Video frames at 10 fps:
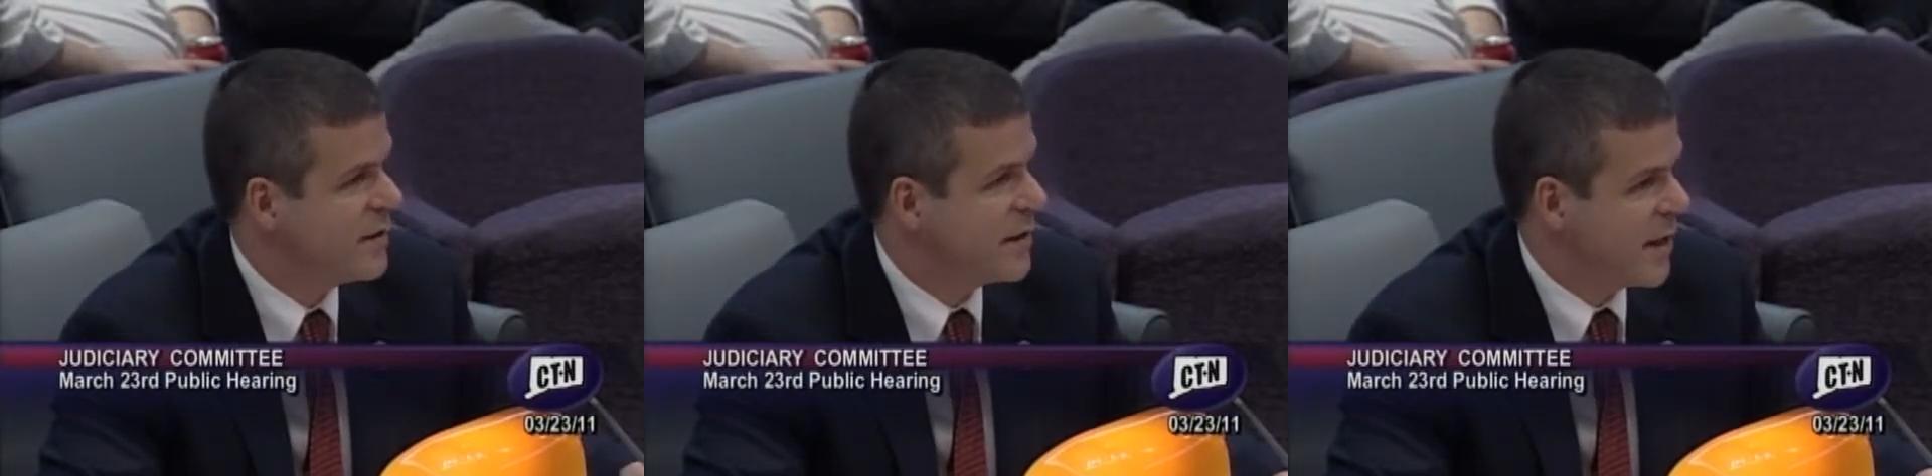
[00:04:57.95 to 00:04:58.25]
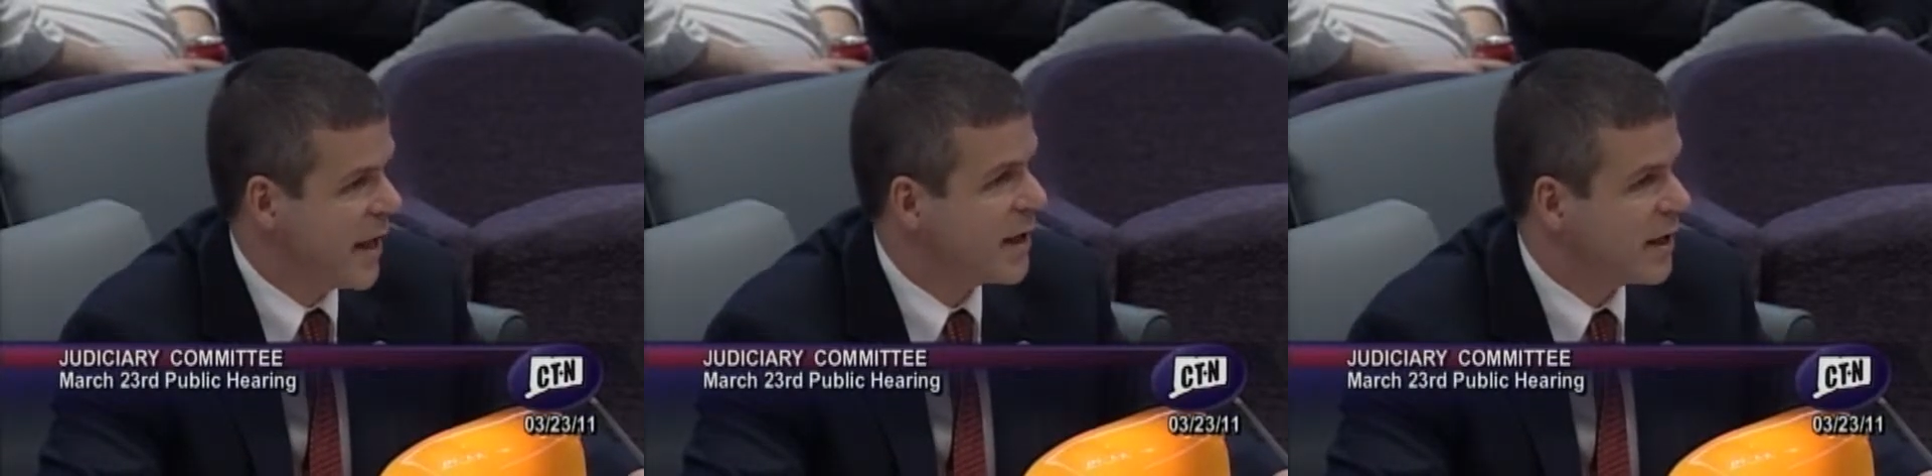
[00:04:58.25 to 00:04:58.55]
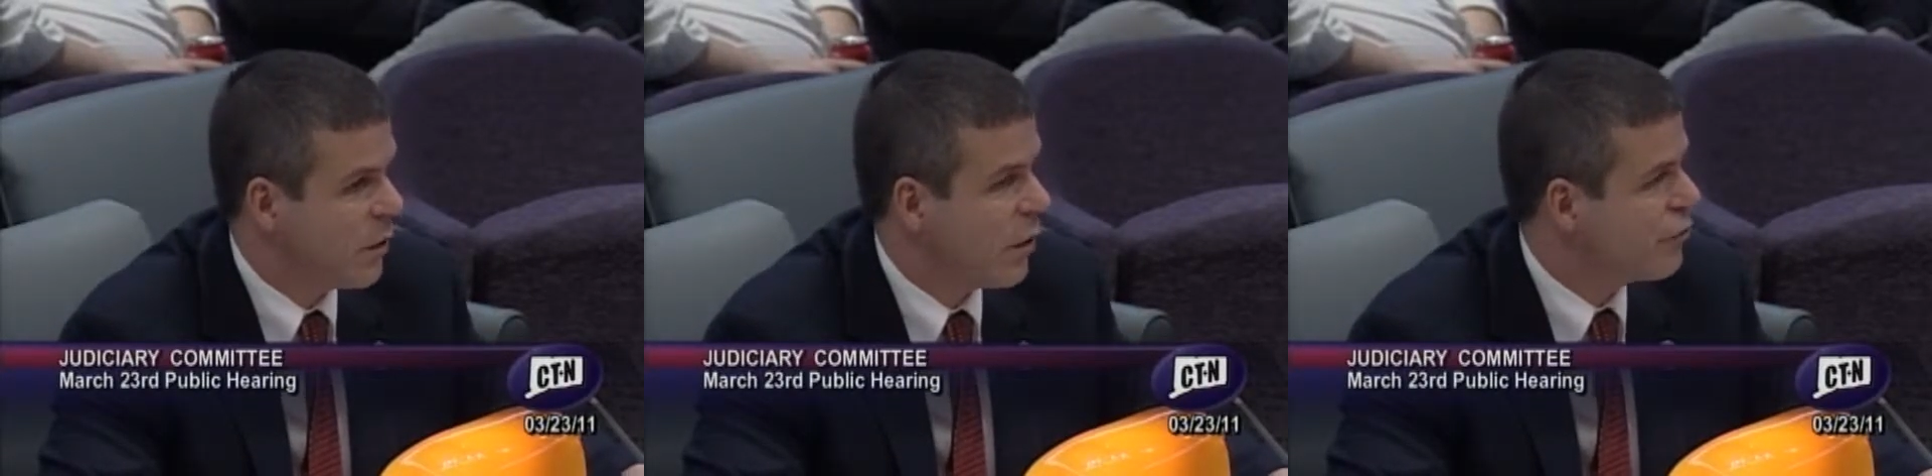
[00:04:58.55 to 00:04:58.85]
Connecticut
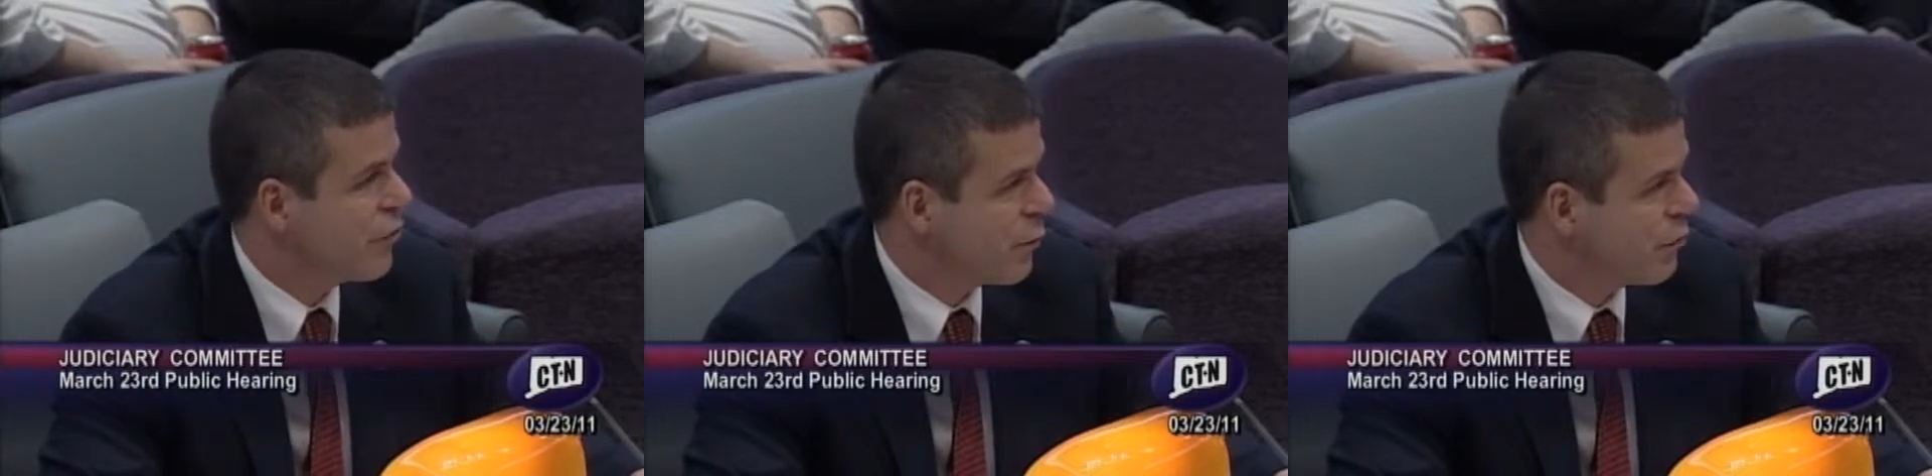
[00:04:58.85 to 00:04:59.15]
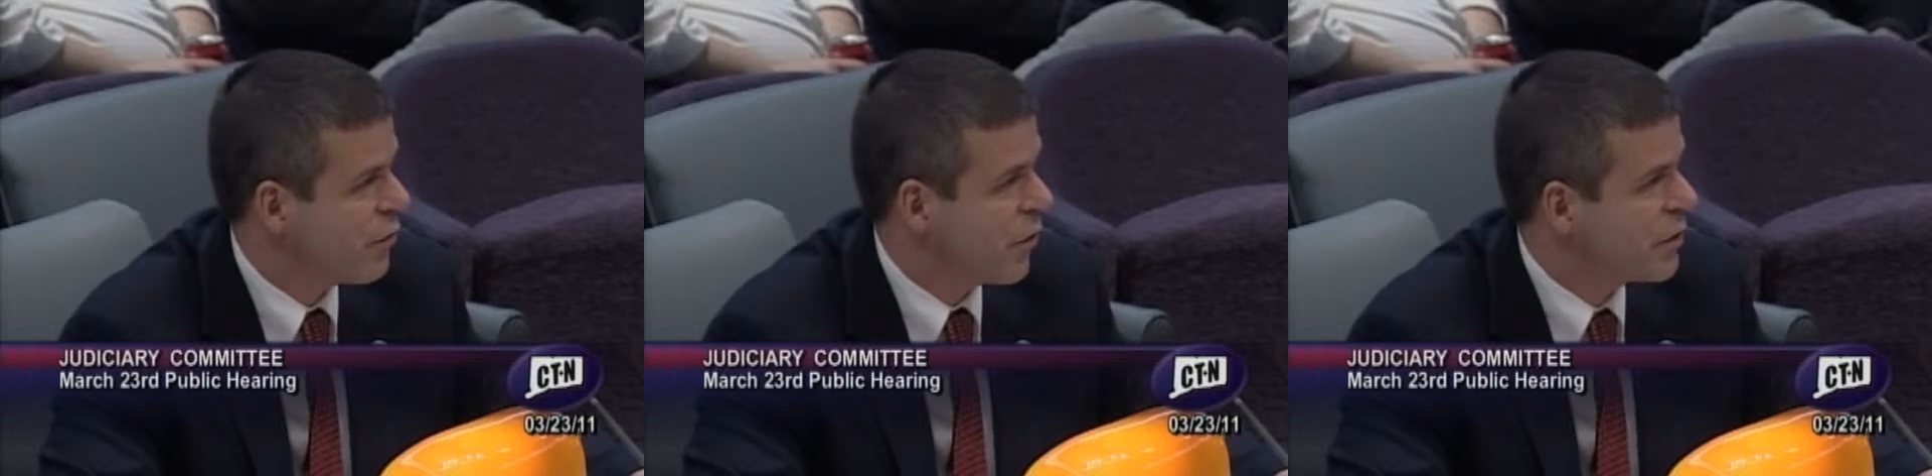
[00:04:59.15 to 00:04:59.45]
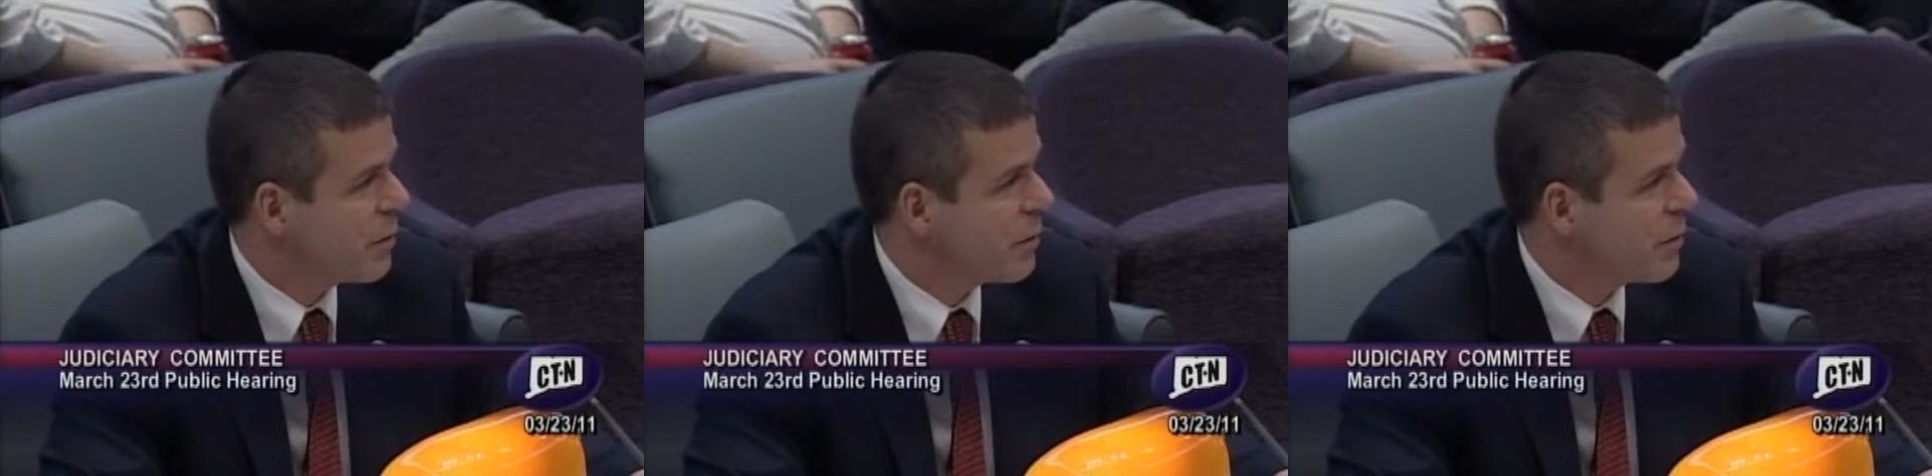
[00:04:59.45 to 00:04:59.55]
also was starting to